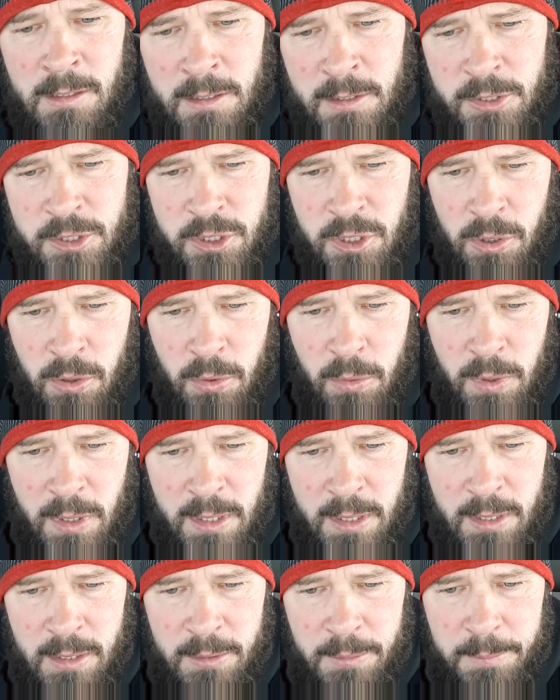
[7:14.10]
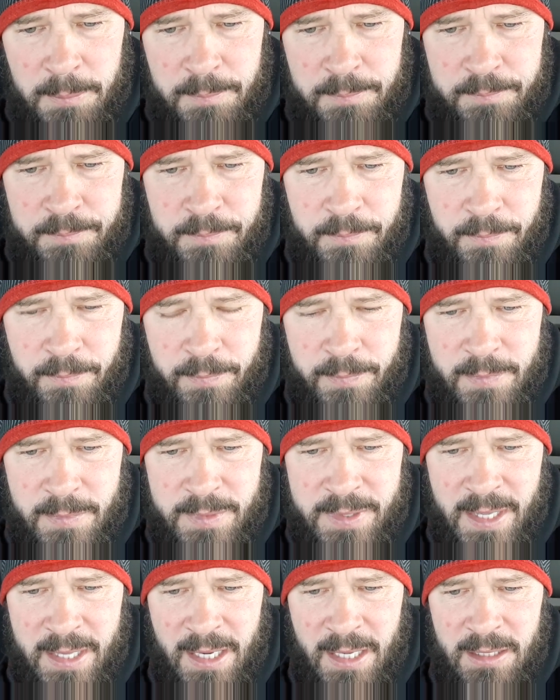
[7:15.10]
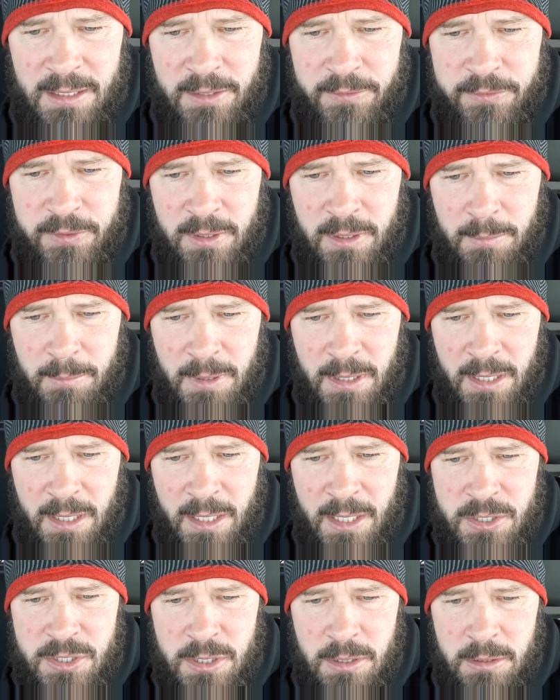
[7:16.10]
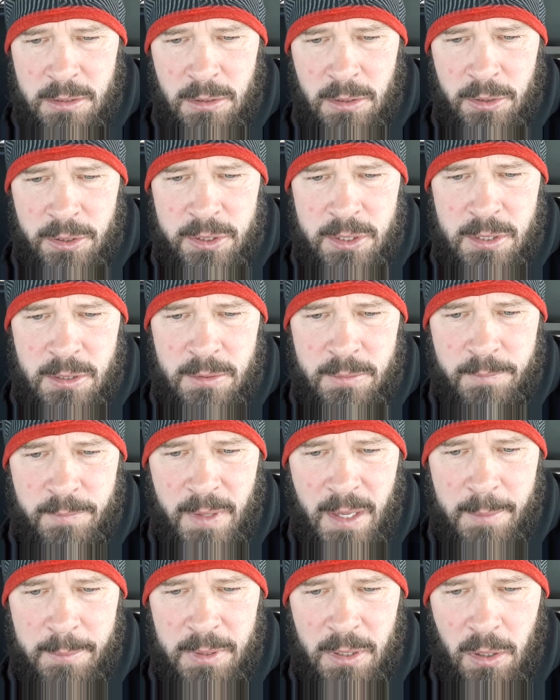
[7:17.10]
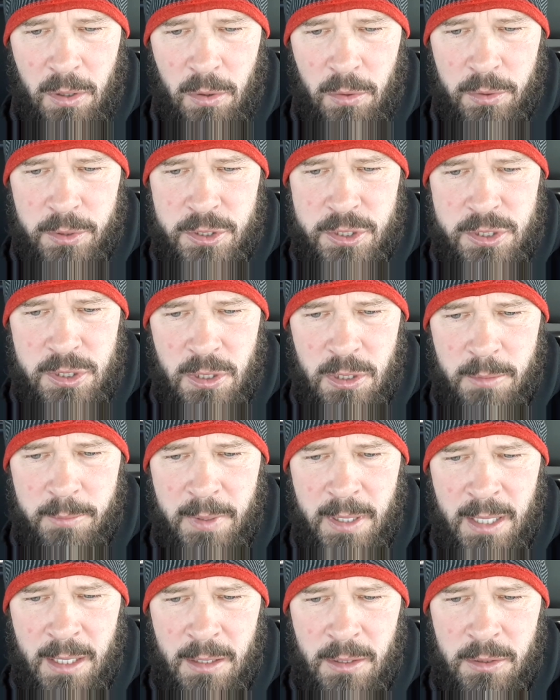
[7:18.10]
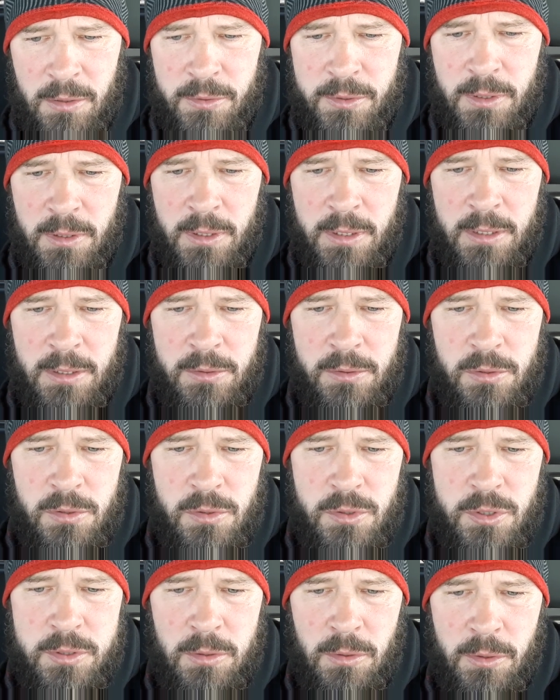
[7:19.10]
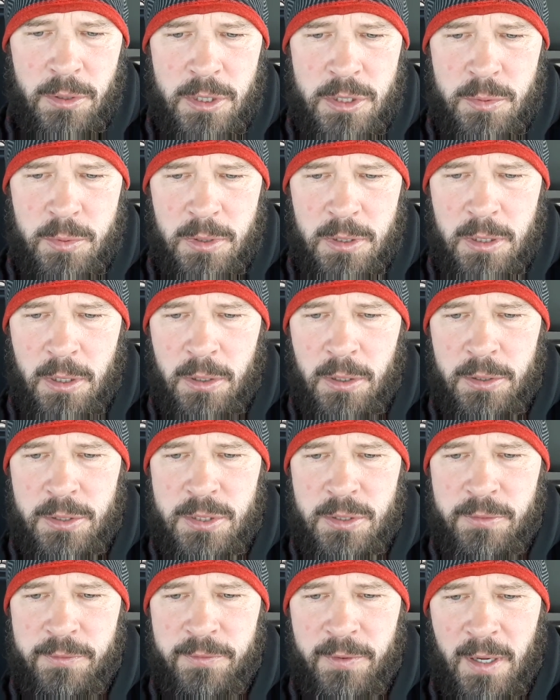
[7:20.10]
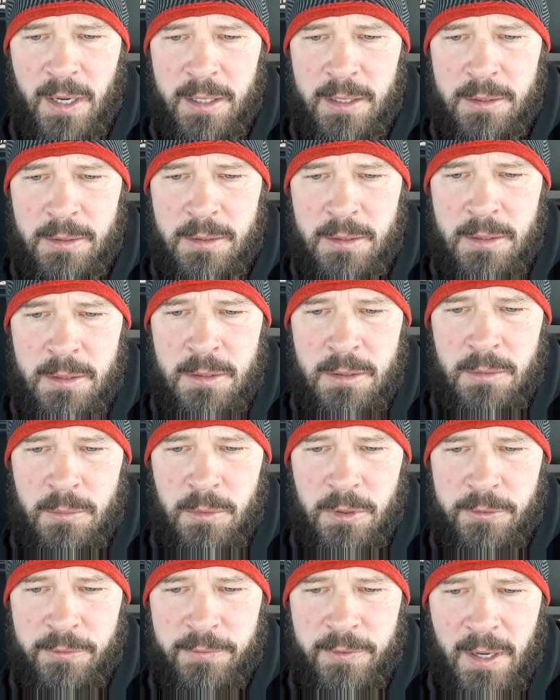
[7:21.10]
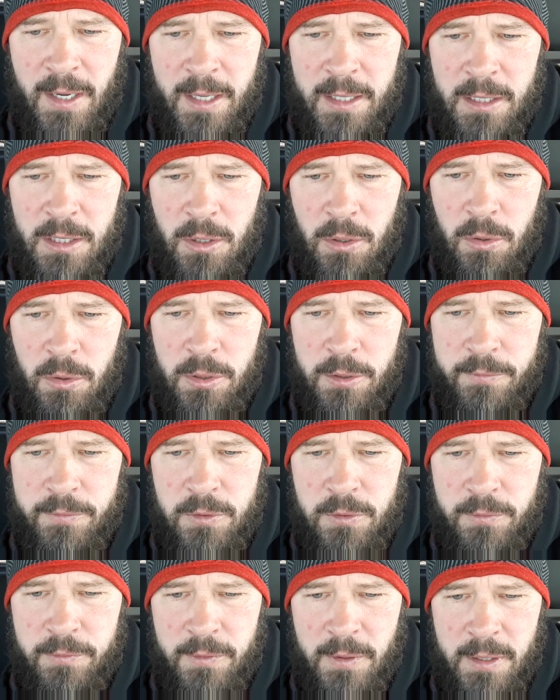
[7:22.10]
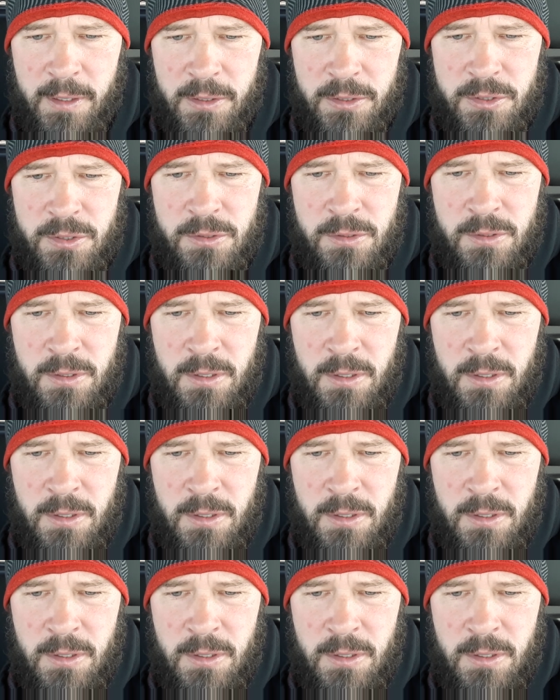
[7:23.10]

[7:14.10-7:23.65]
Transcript: So uh, then I lifted up my eyes and looked, and behold, a certain man clothed in linen, whose loins were girded to the fine with fine gold of Euphrates.